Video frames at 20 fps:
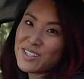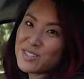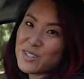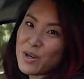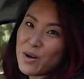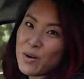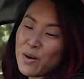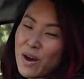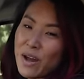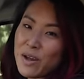
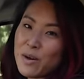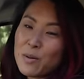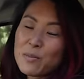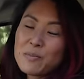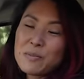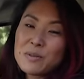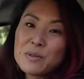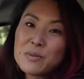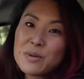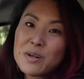So I hope
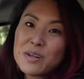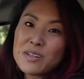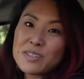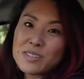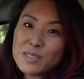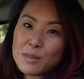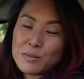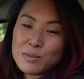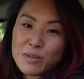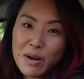you will
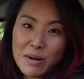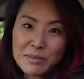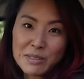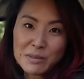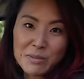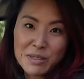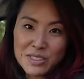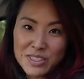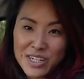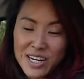subscribe to
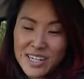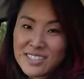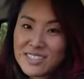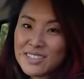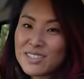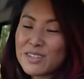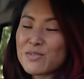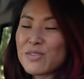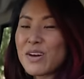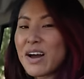my channel
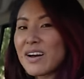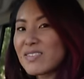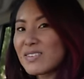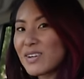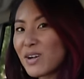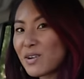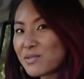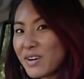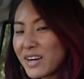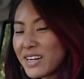if you haven't
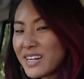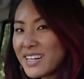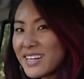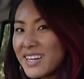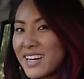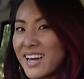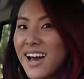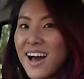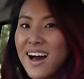already.